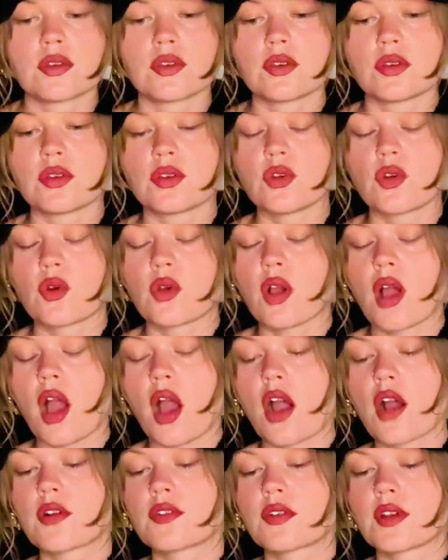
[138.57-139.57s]
your
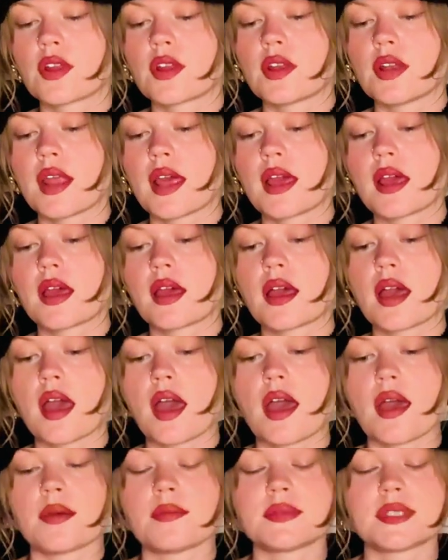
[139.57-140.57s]
current
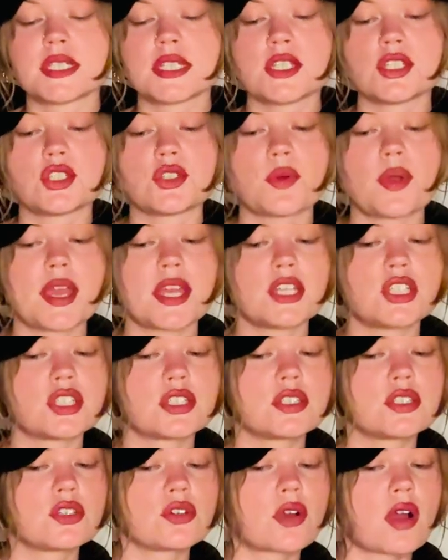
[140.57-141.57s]

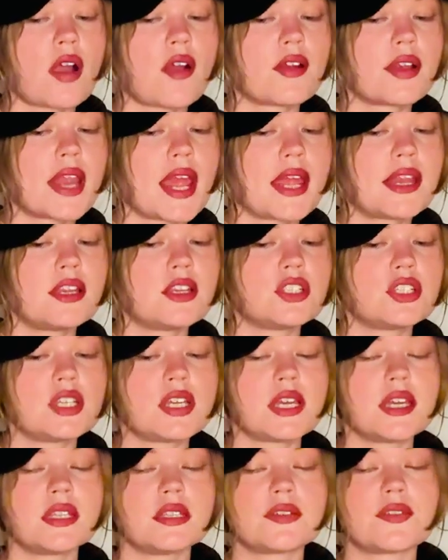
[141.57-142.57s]
situations, your current
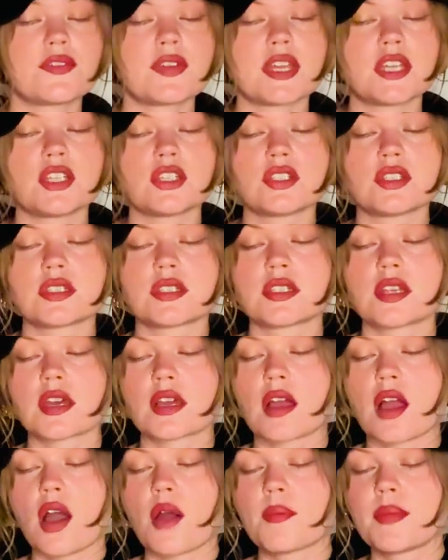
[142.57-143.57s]
energy, the things
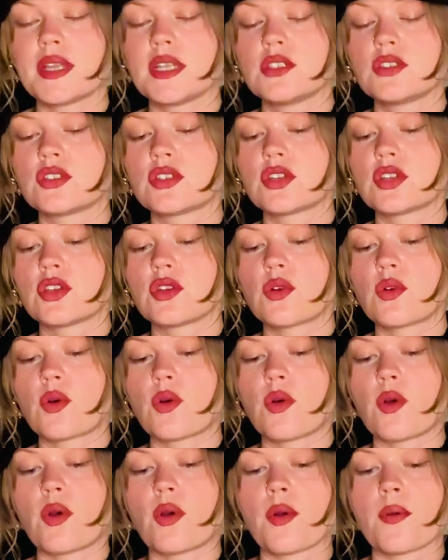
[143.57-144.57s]
that come into
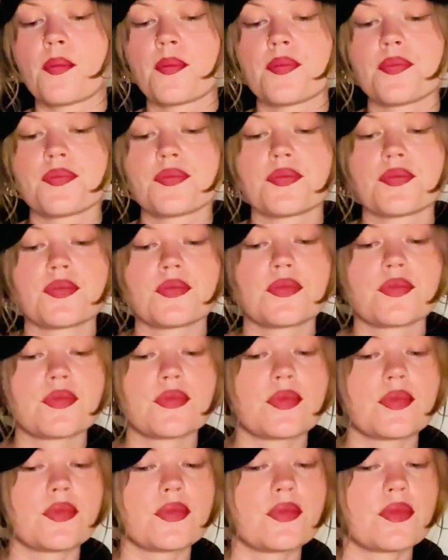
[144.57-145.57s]
your
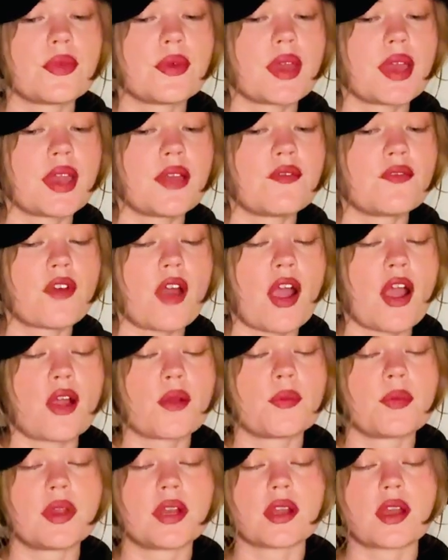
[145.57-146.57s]

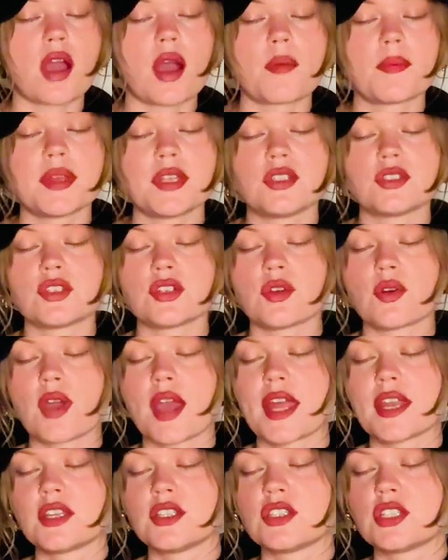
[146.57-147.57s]
environment, come into your
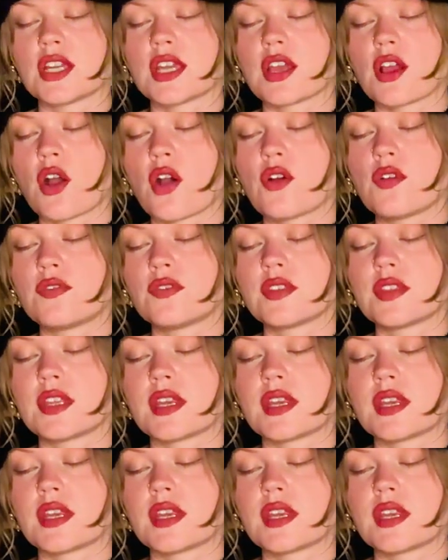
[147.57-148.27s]
energy over the